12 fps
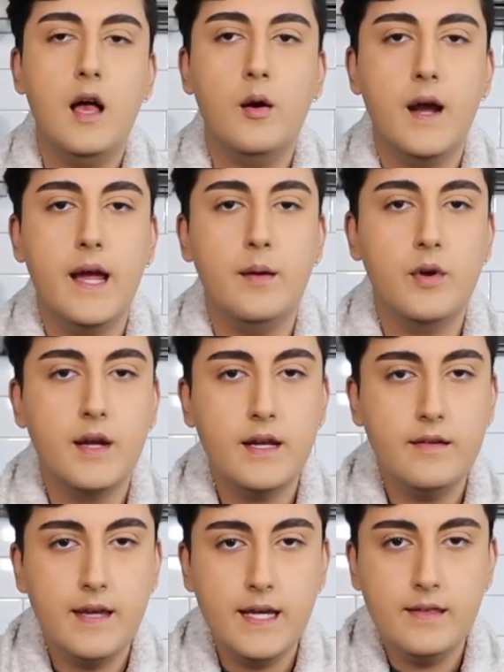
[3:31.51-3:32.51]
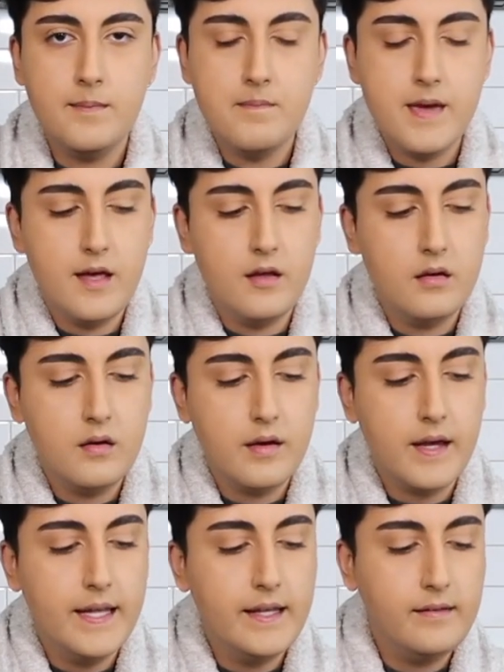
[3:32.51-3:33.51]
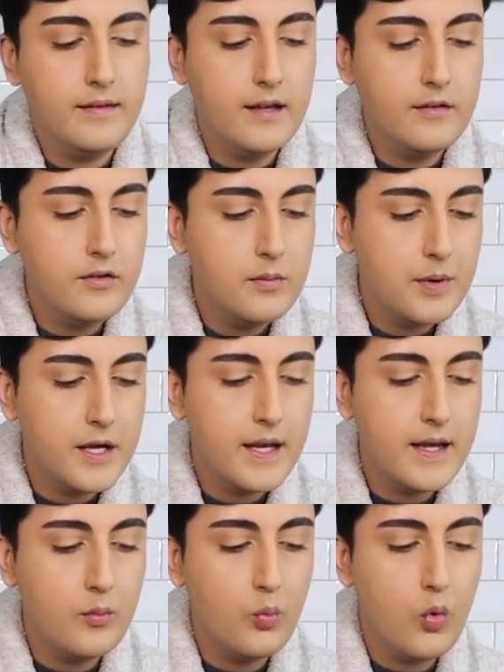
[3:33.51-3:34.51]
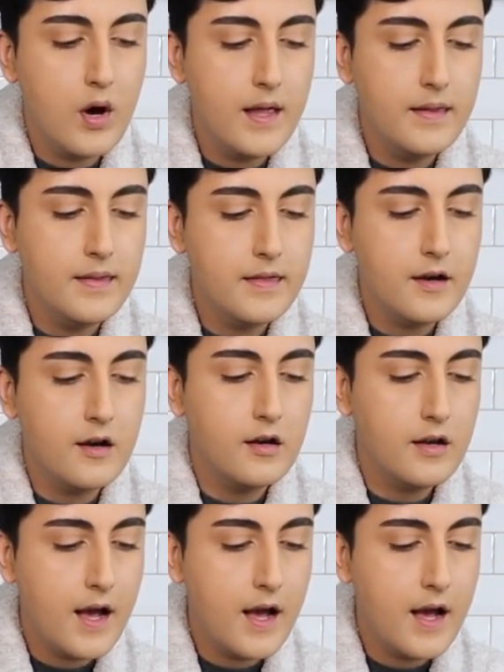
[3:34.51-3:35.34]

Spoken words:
All right, we're gonna take the milk and it says to put in 1/3